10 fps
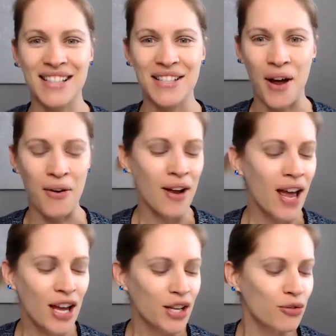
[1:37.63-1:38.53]
You know,
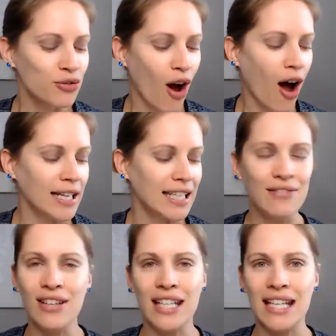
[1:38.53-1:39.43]
you're not
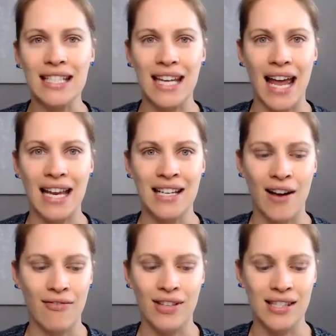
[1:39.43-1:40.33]
even into any
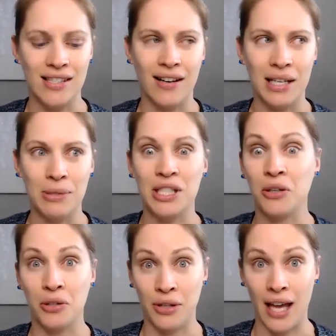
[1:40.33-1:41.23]
of the study
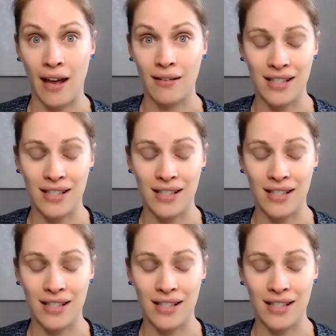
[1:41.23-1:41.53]
material yet.